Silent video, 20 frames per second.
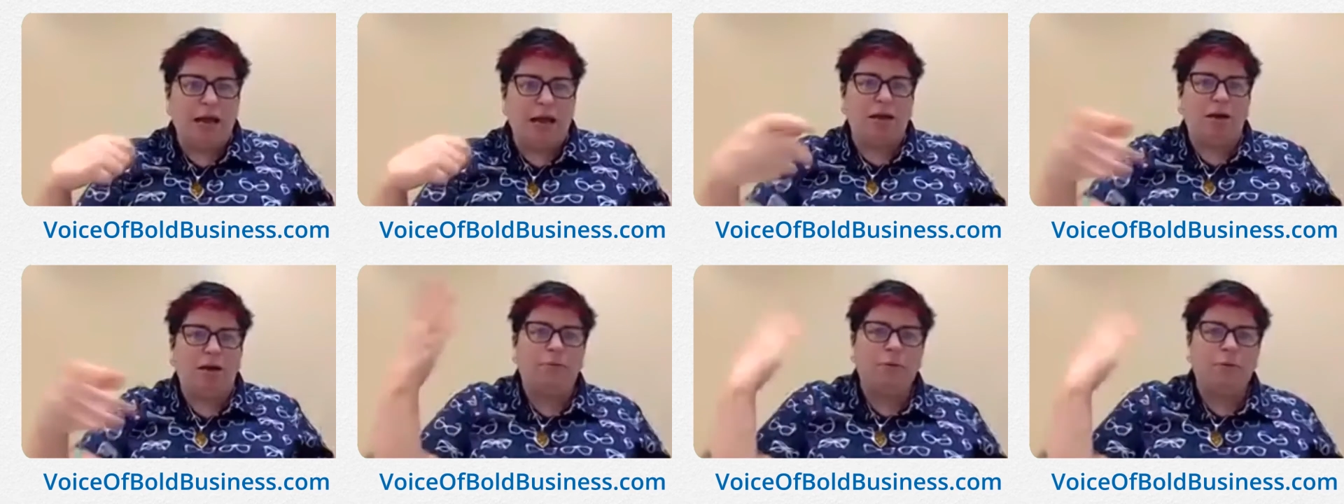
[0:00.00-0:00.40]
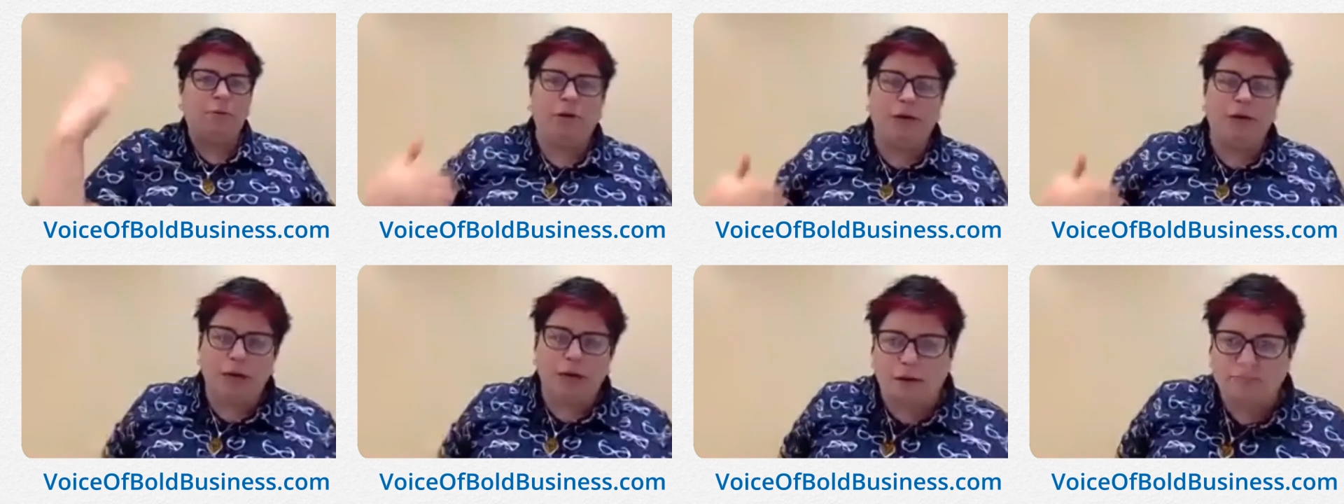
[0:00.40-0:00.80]
and an
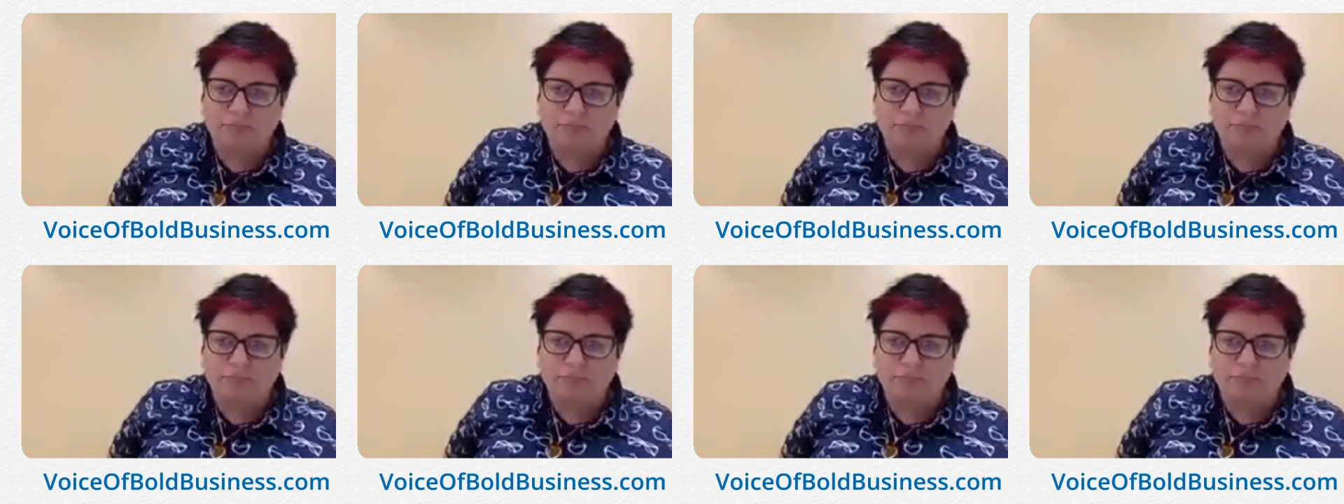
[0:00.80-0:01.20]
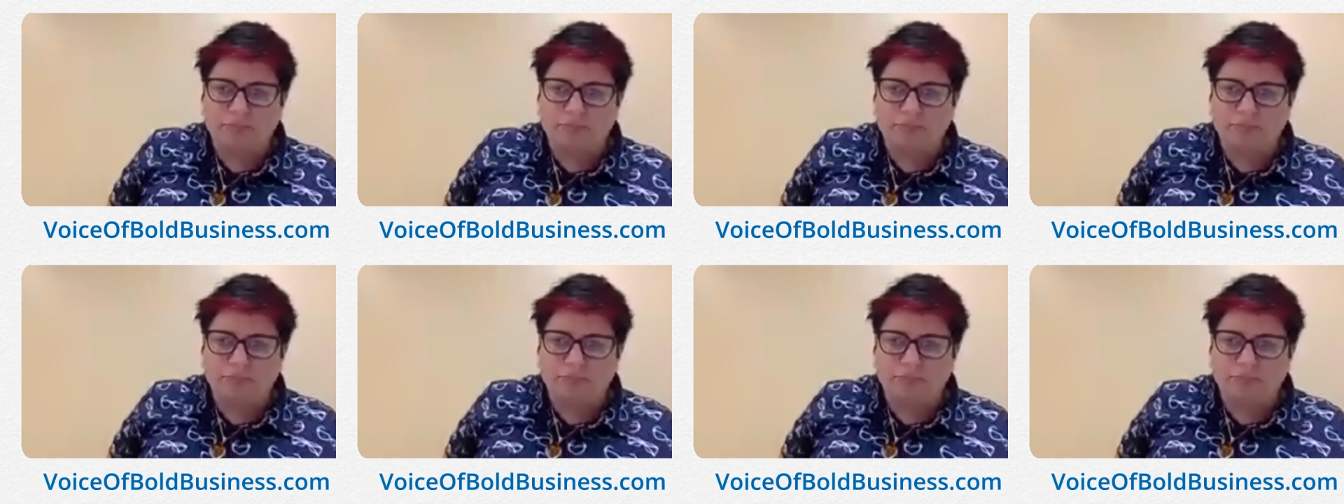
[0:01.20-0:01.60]
employee comes up
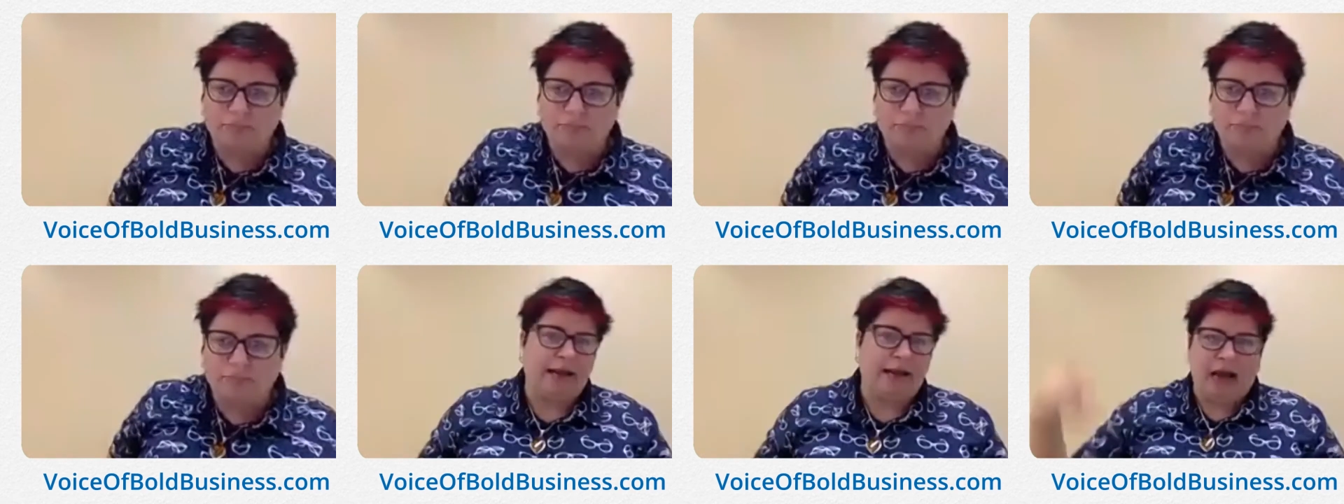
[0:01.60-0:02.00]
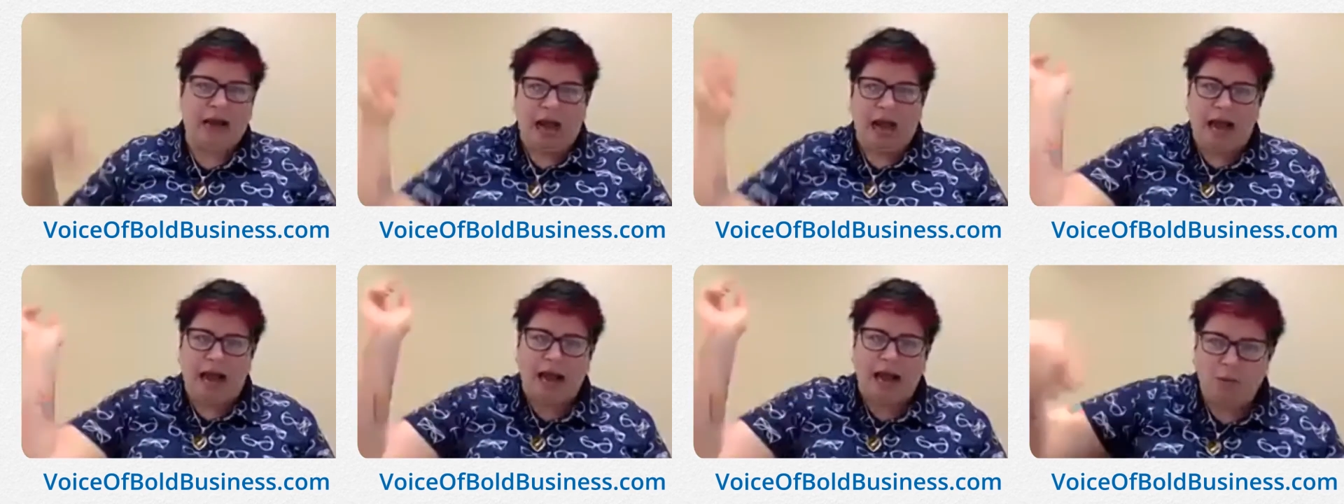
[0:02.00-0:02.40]
to me and is like,
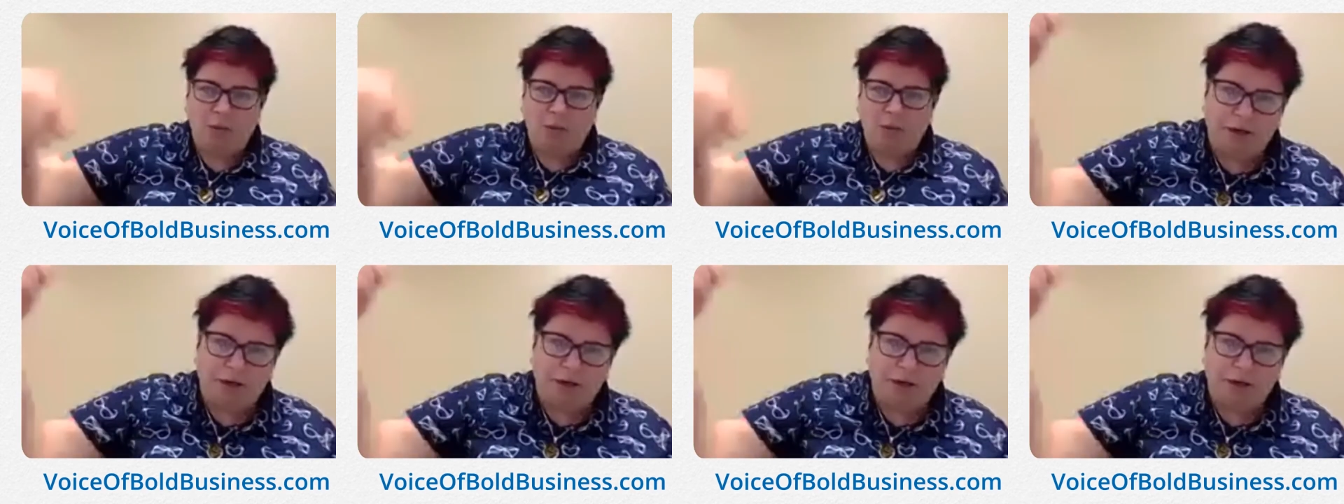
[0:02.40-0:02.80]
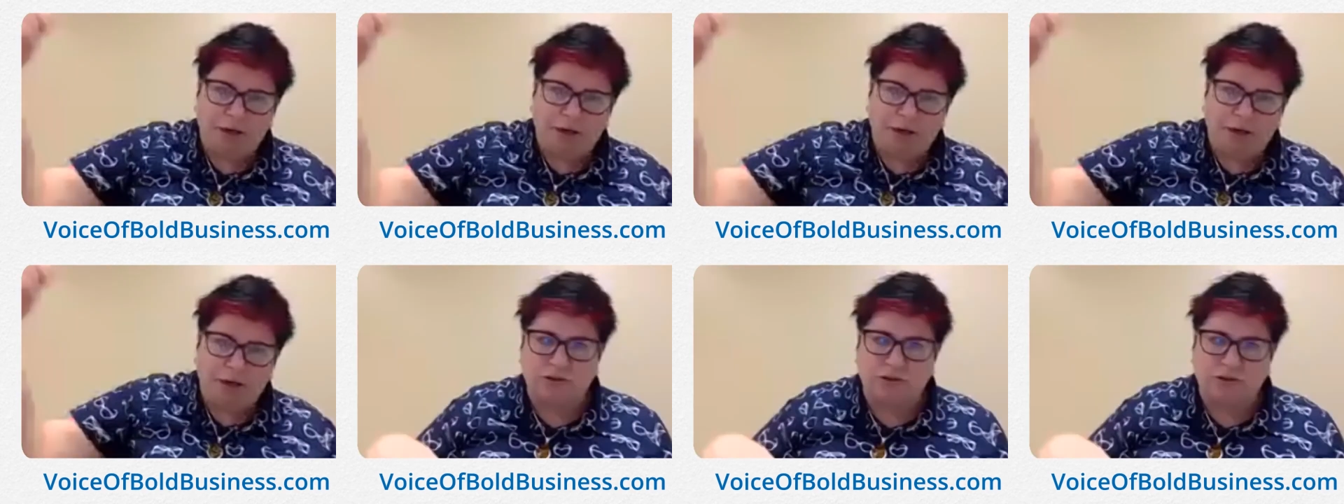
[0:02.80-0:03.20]
I
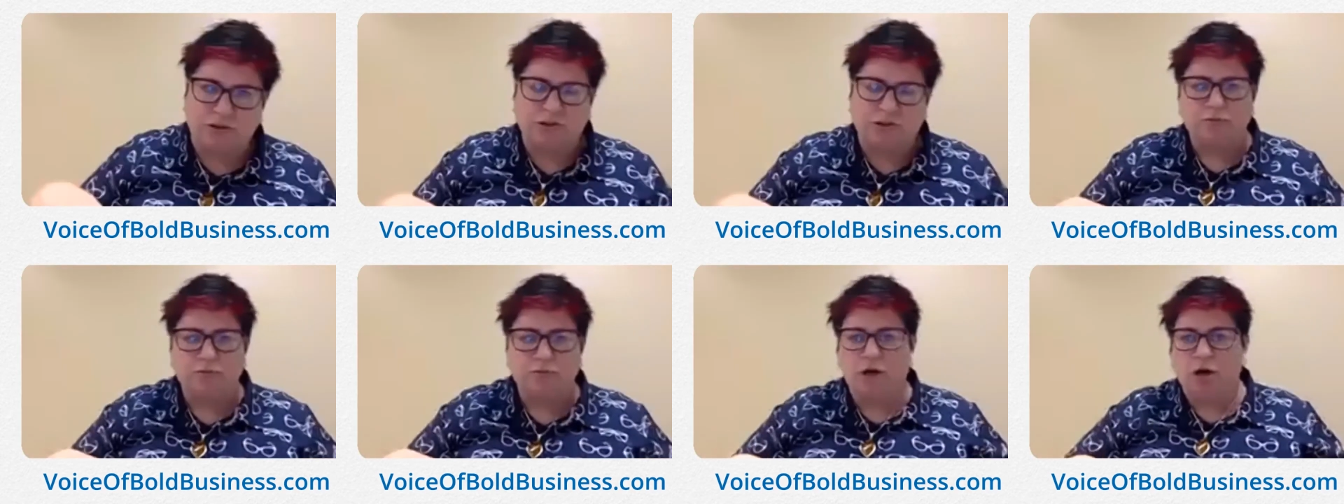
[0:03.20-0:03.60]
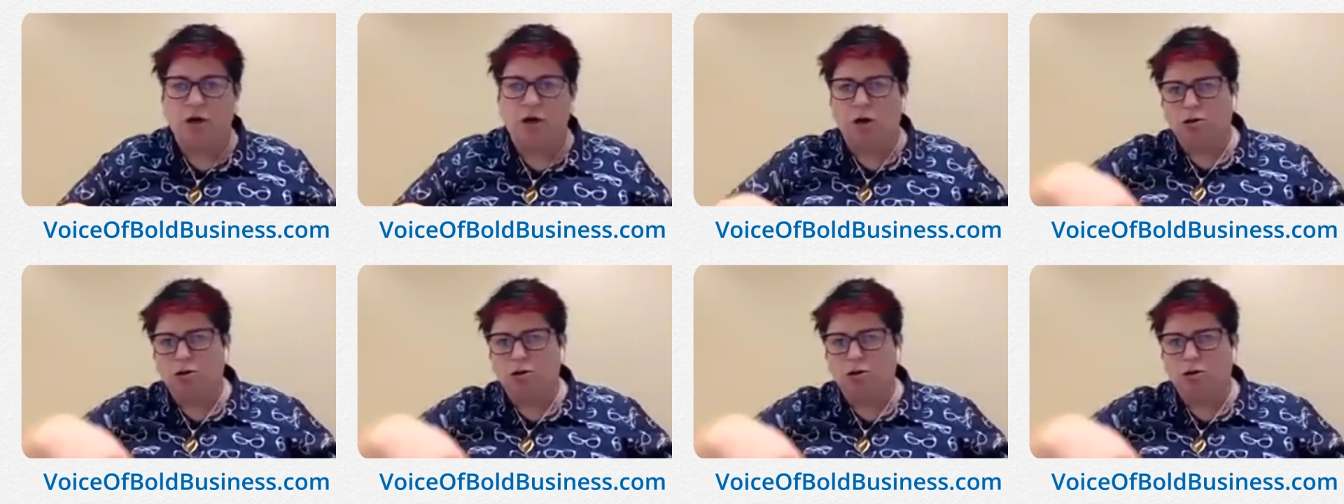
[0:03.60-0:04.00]
want to use
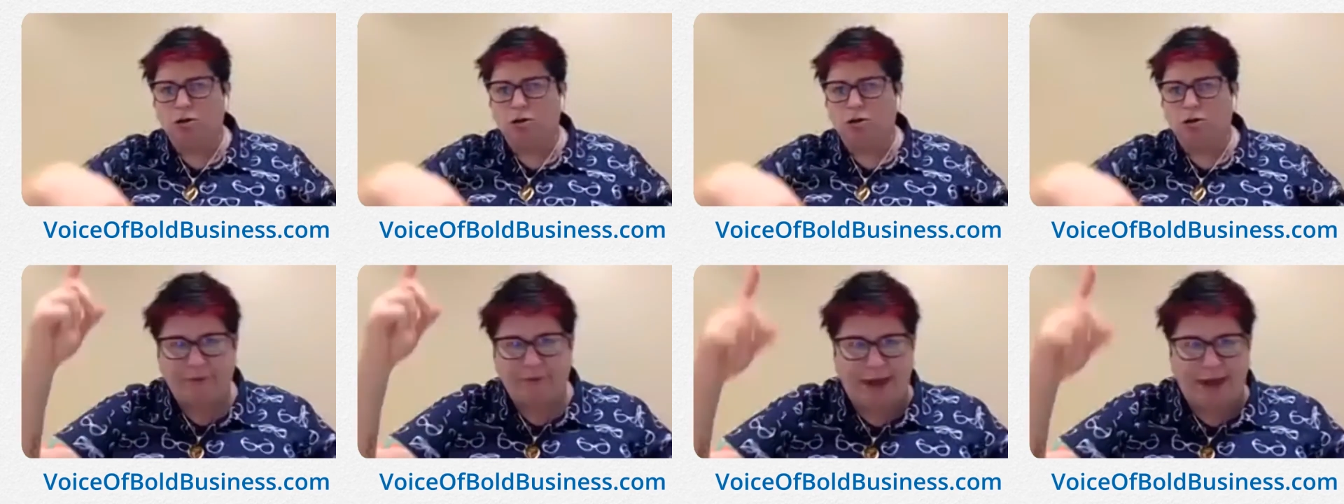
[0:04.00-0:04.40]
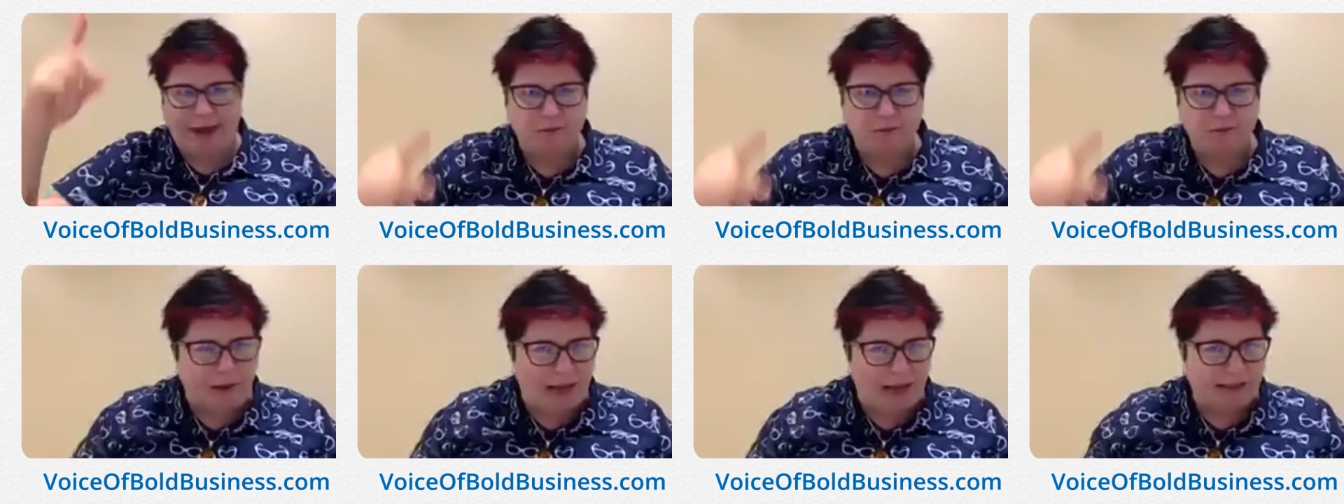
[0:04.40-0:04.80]
only
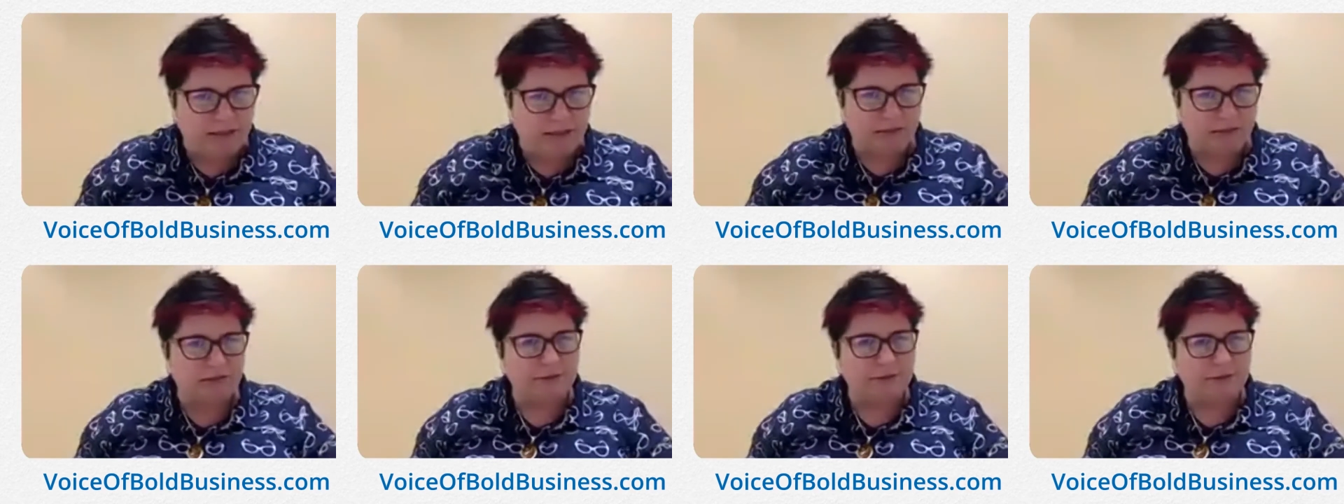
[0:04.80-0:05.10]
red pens.